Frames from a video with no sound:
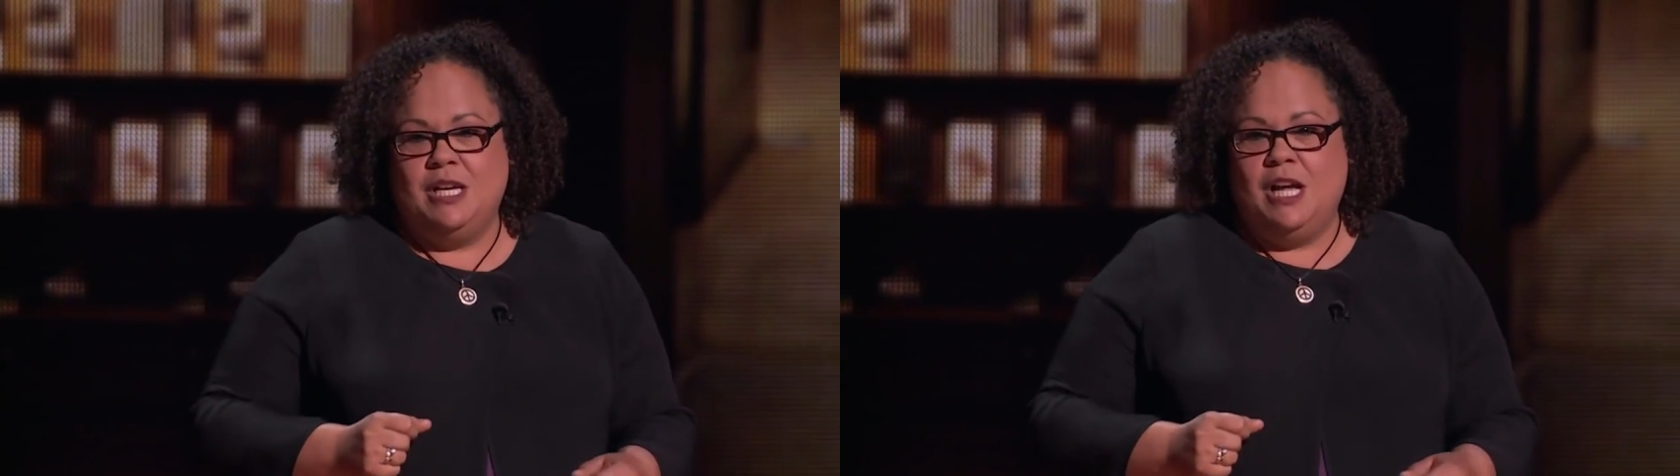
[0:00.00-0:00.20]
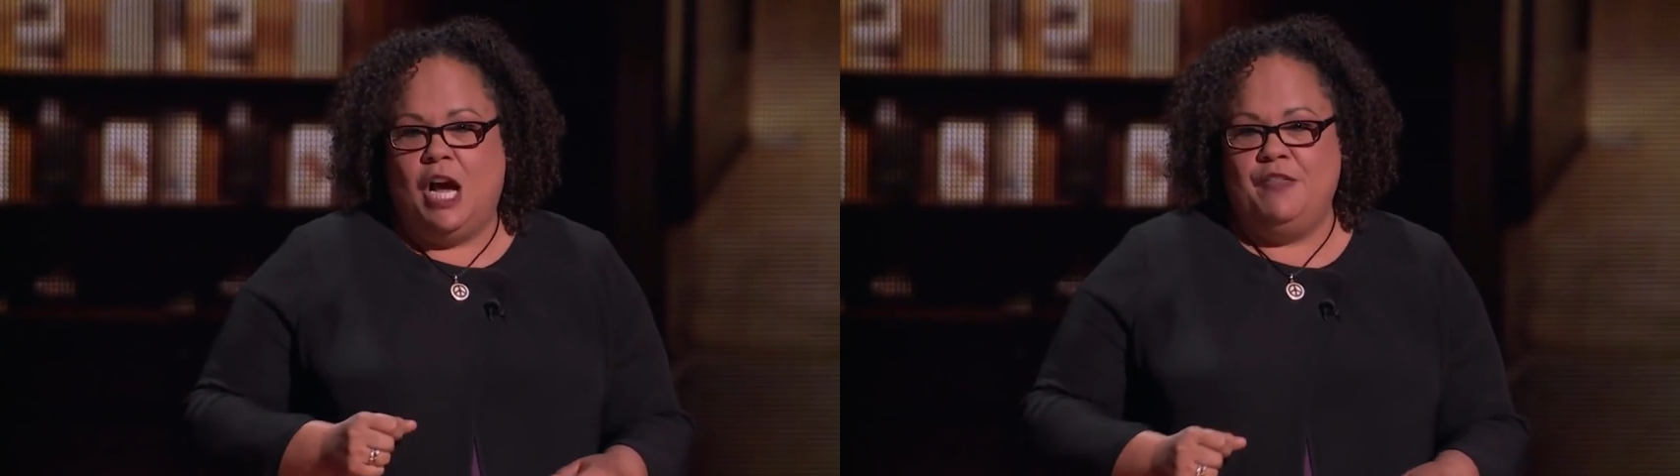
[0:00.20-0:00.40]

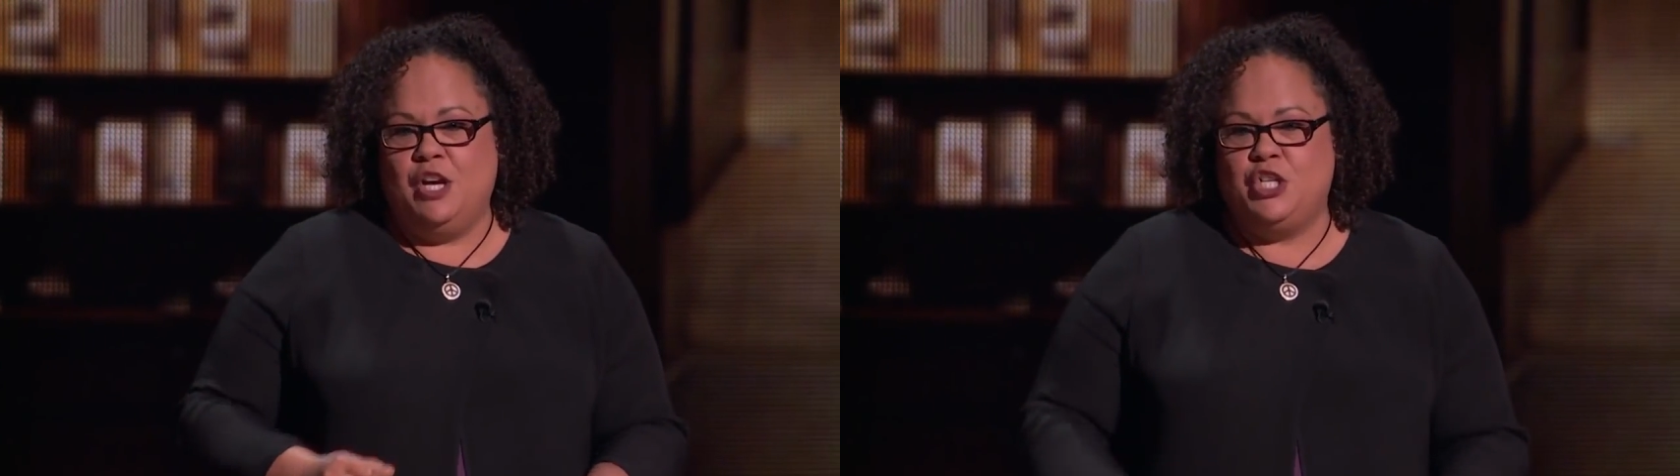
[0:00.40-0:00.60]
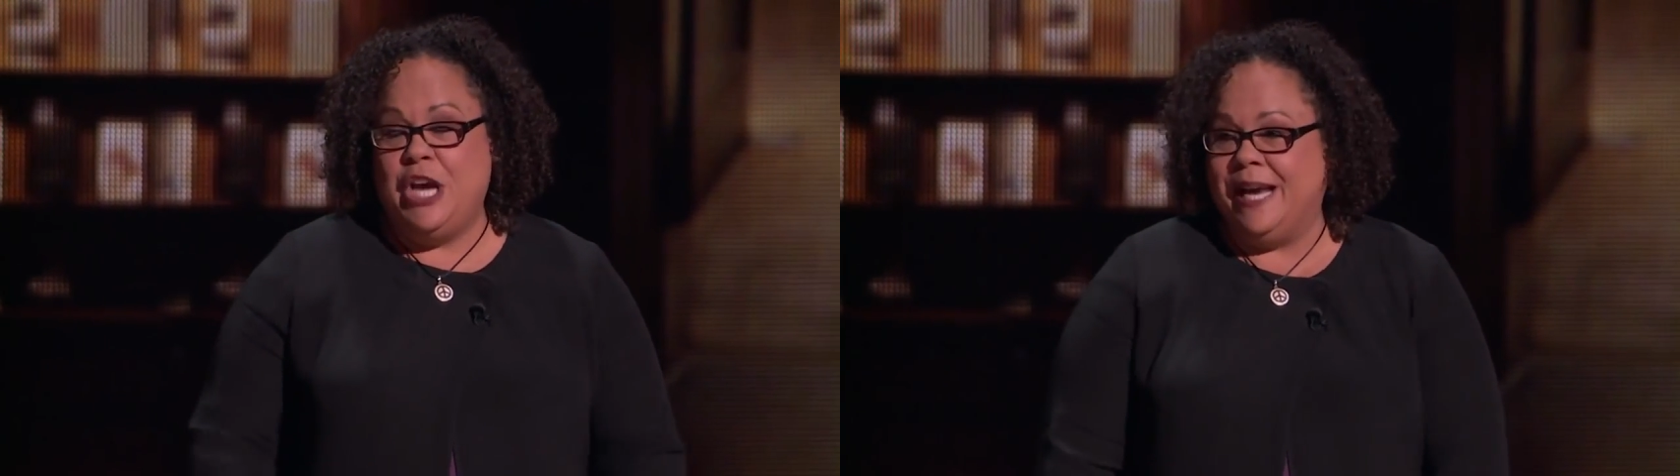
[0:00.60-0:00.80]
on their
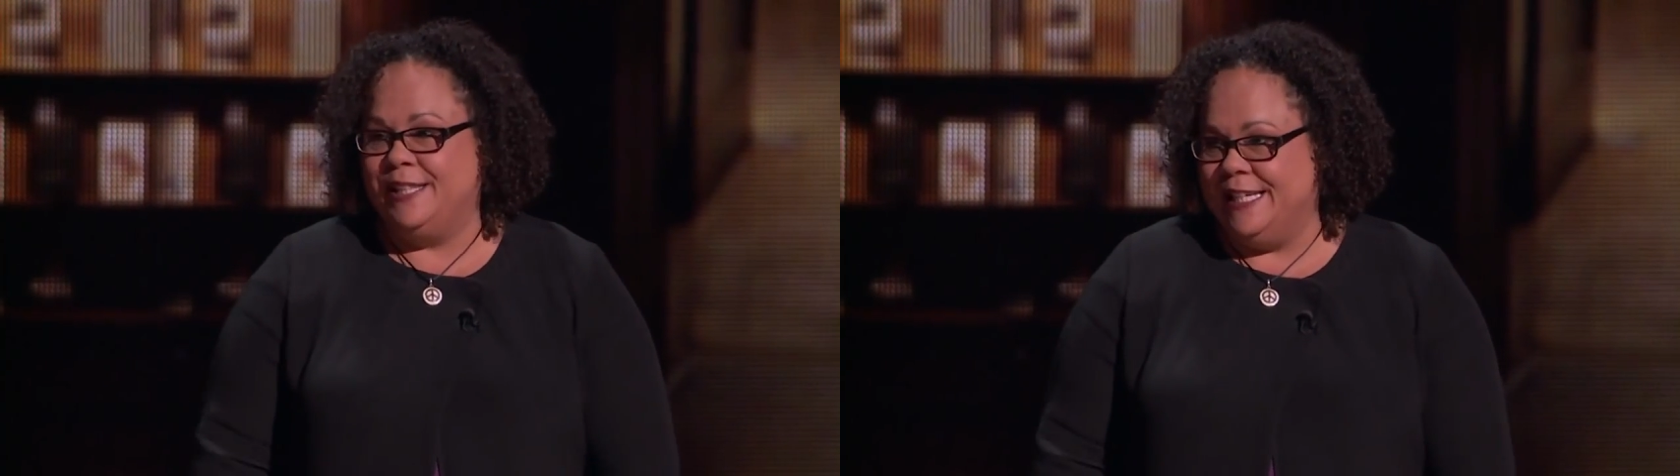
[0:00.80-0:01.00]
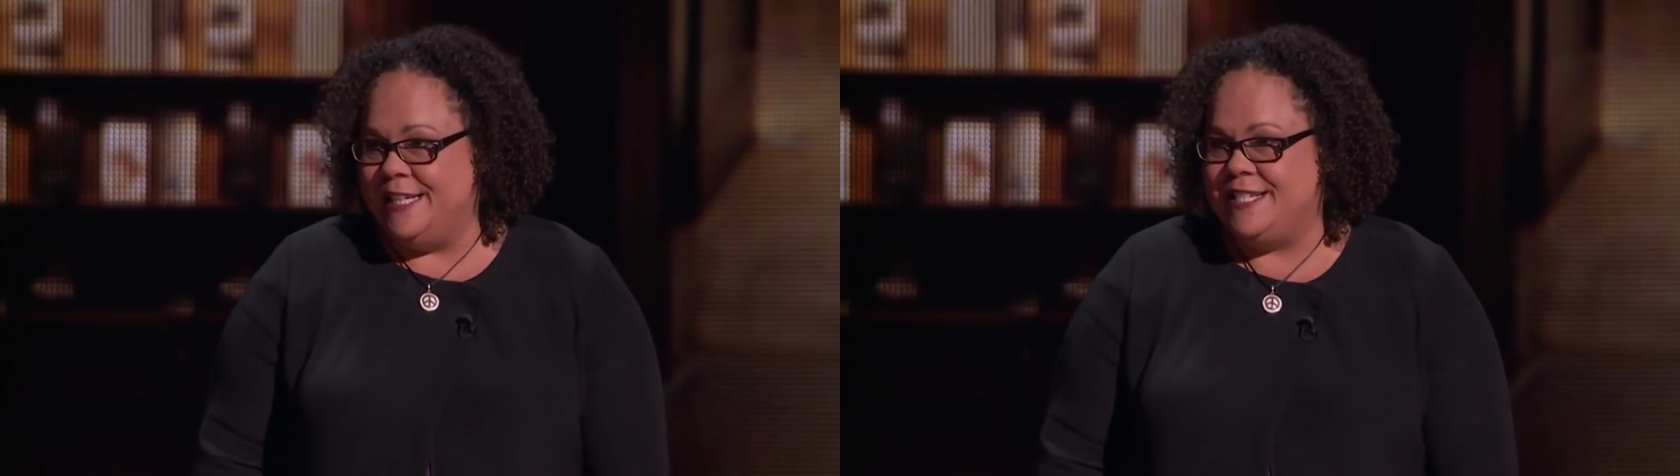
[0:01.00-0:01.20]

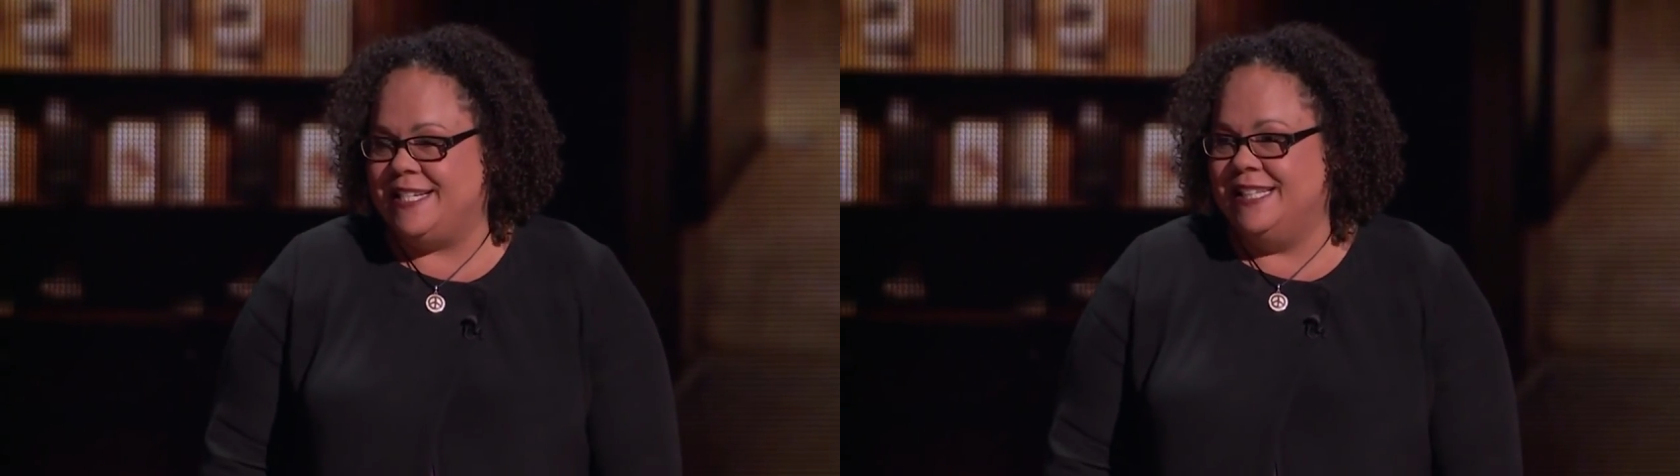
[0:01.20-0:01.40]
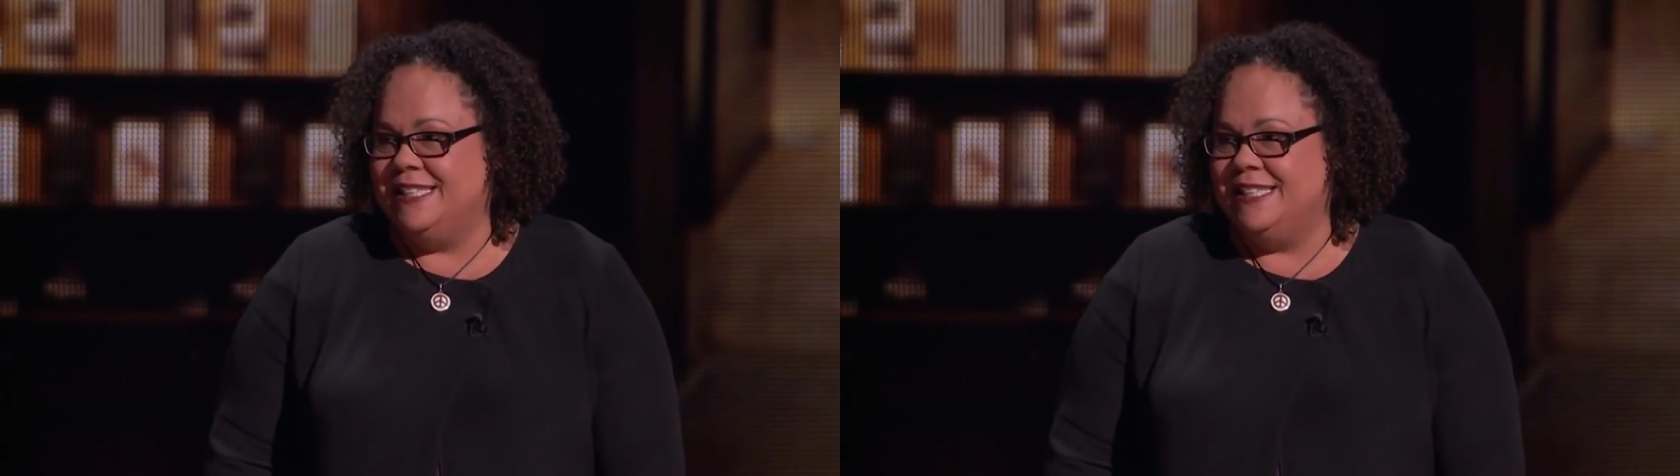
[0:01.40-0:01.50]
checklist.